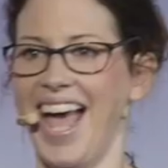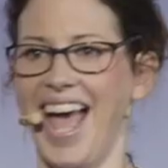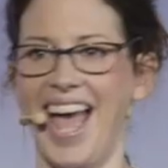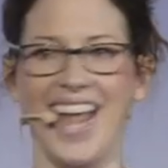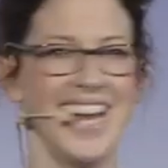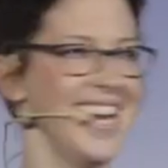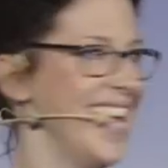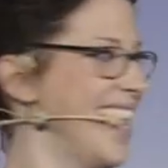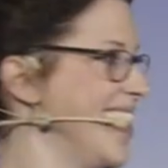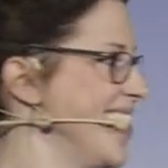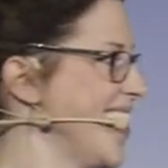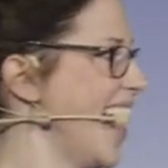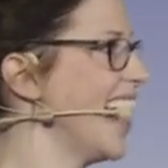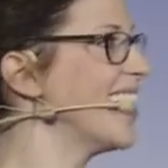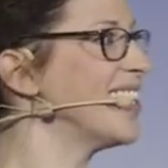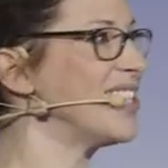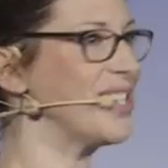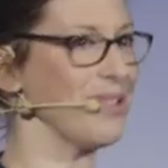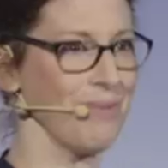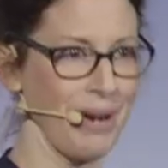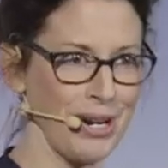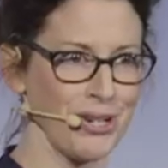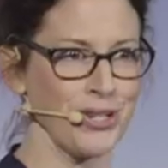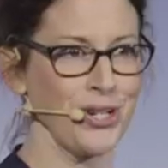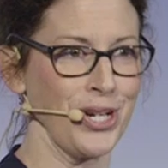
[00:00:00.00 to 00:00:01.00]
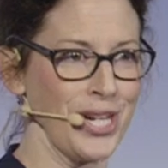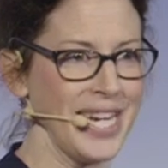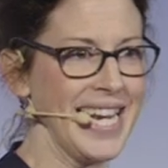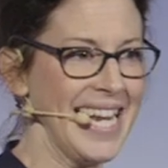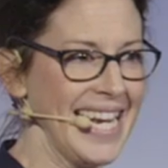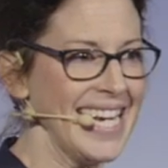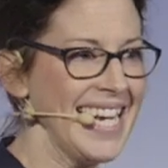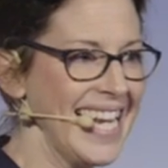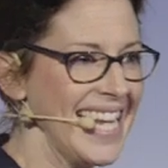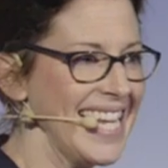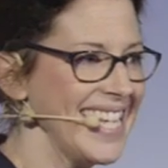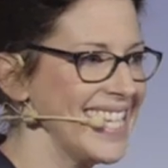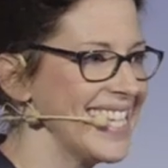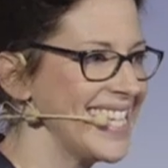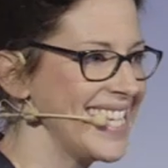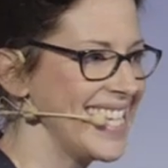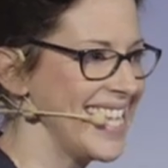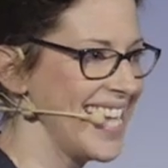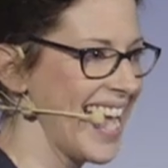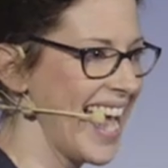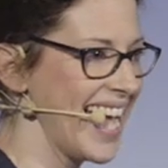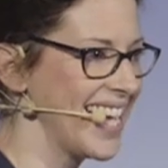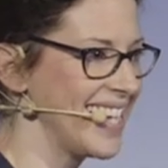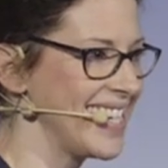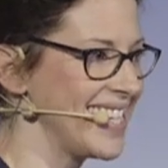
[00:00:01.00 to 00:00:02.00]
And in that direction, it is
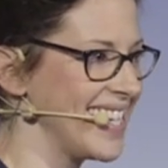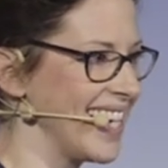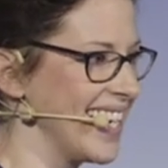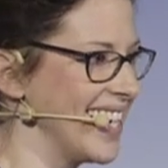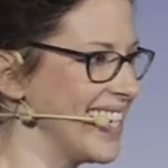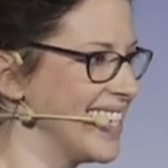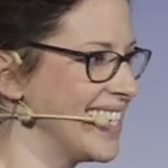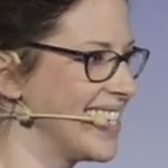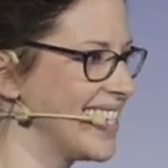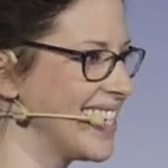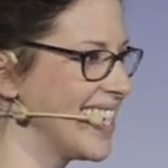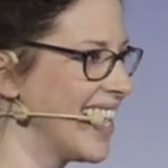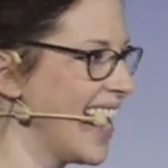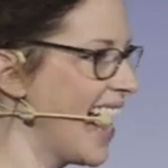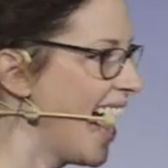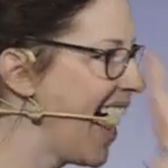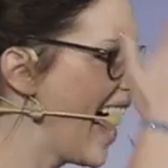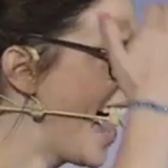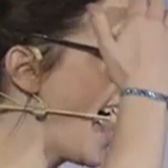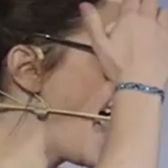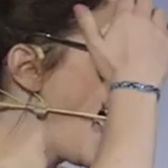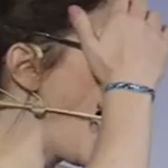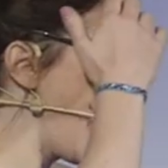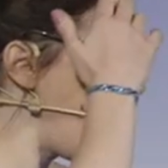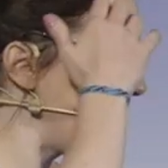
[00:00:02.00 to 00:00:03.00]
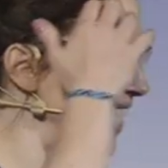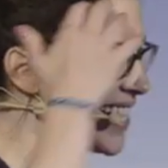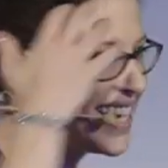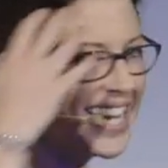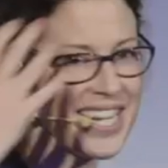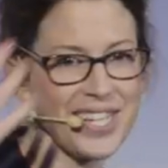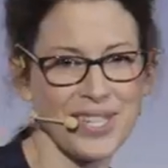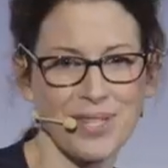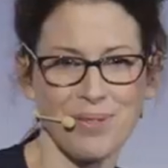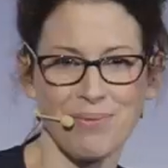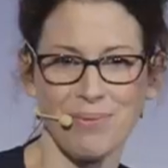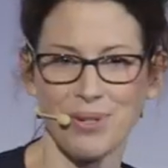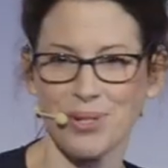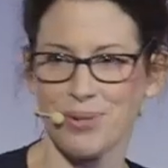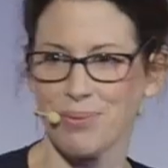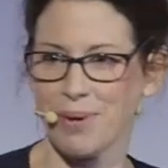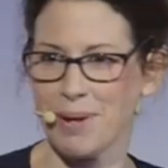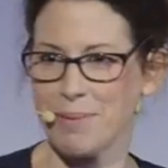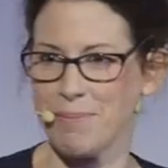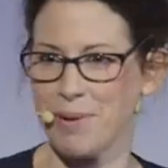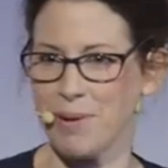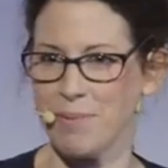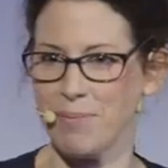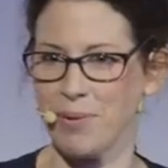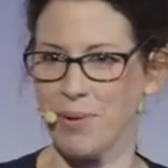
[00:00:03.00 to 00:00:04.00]
the exit. And guess which way
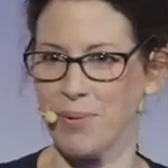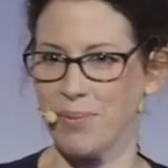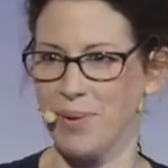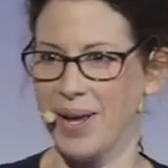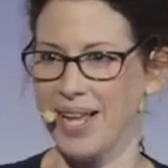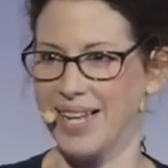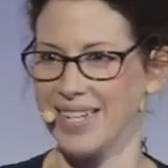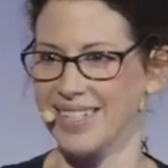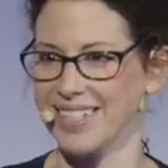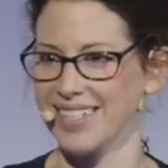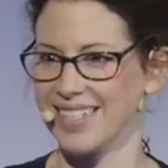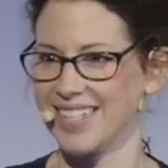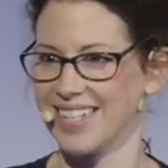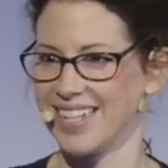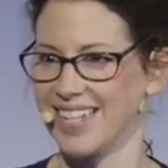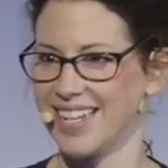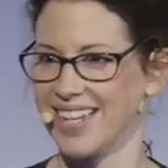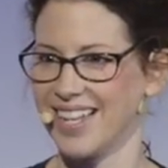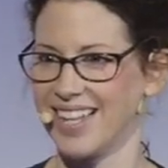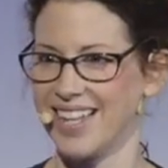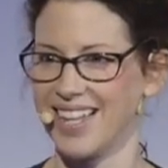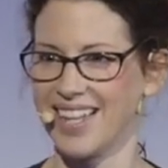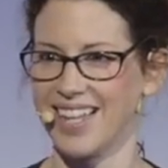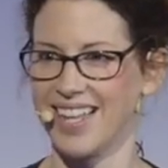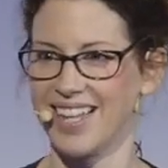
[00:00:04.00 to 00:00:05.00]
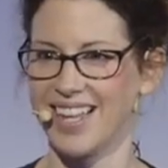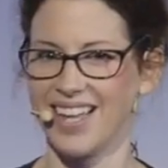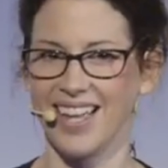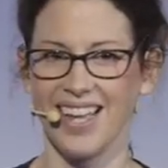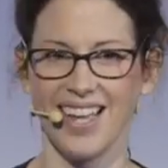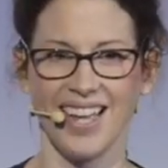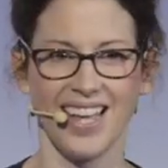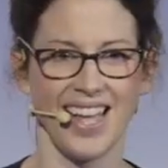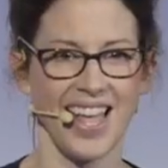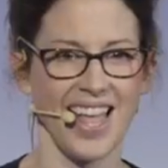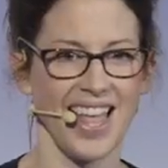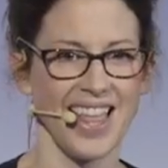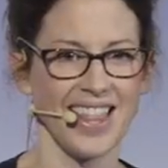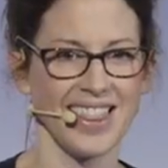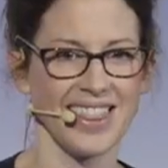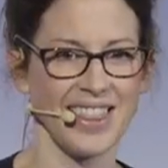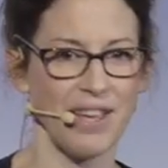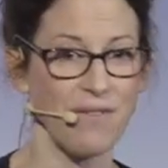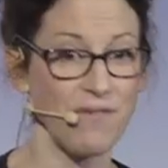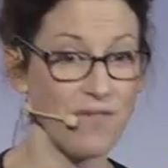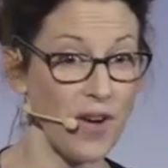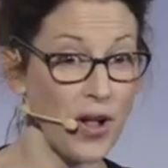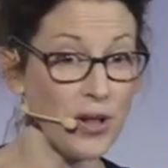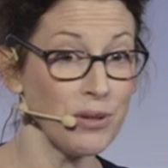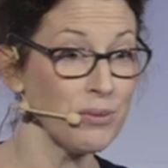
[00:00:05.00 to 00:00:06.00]
people went? They
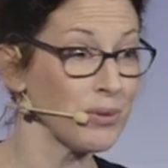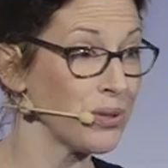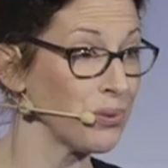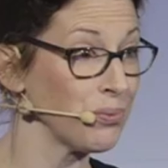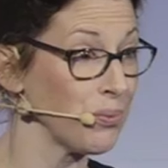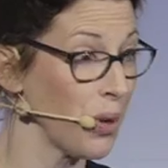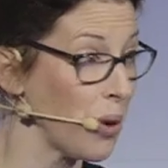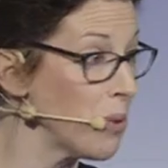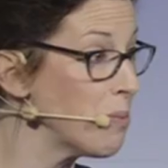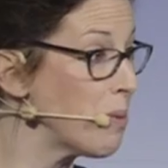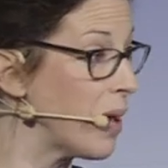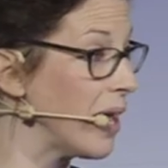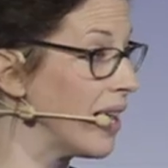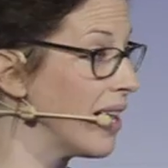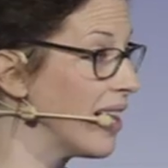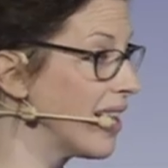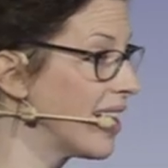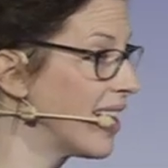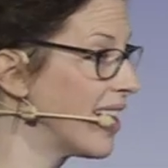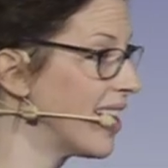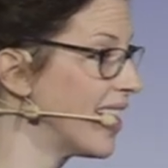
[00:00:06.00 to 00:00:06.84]
followed the robot.